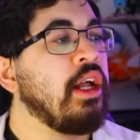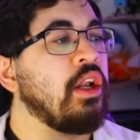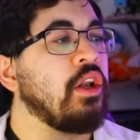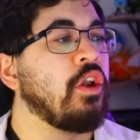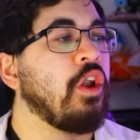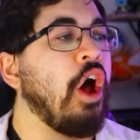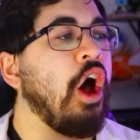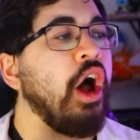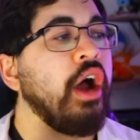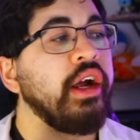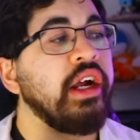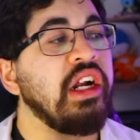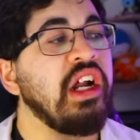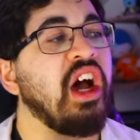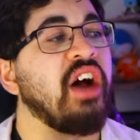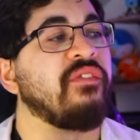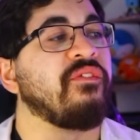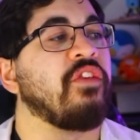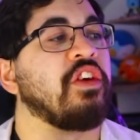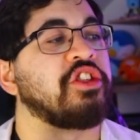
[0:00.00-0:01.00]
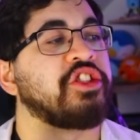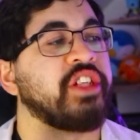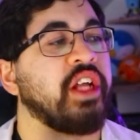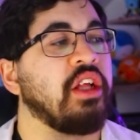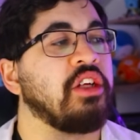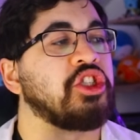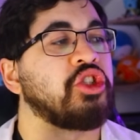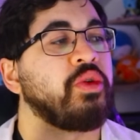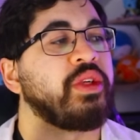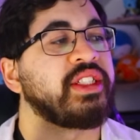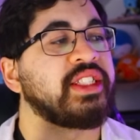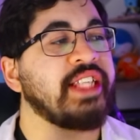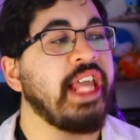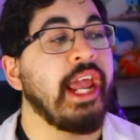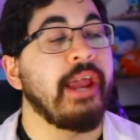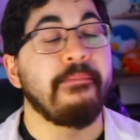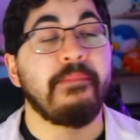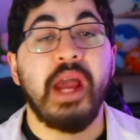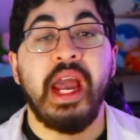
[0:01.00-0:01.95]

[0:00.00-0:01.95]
long enough for Shellos to escape